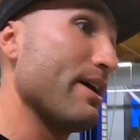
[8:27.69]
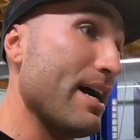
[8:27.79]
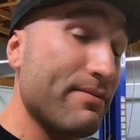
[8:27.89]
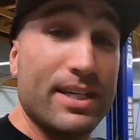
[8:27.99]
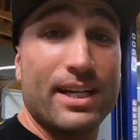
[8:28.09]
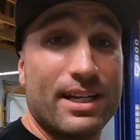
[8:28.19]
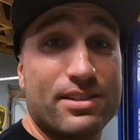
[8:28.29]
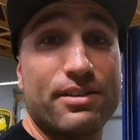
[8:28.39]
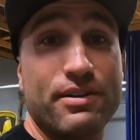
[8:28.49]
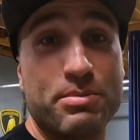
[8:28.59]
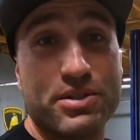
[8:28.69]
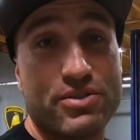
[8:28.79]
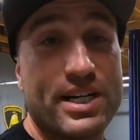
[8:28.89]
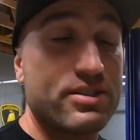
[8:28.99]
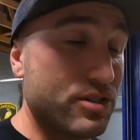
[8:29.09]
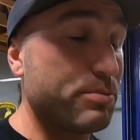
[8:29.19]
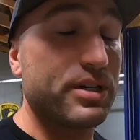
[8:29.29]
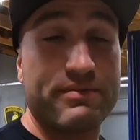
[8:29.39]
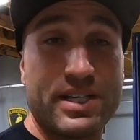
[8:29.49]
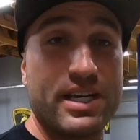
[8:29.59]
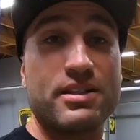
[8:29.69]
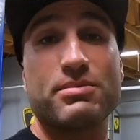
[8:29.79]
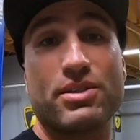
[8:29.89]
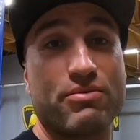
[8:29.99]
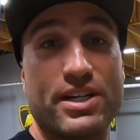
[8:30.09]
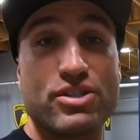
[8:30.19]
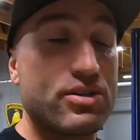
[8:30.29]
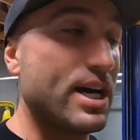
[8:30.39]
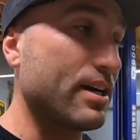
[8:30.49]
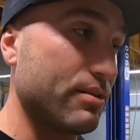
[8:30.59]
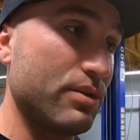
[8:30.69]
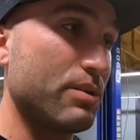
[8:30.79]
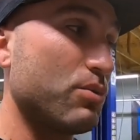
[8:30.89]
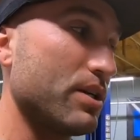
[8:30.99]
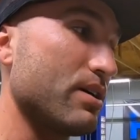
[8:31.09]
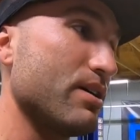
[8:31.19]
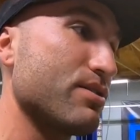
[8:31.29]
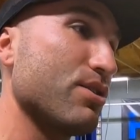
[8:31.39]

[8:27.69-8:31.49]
I have taken actually the Viper to the drag strip, but I've taken them to the racetrack and, and whatnot.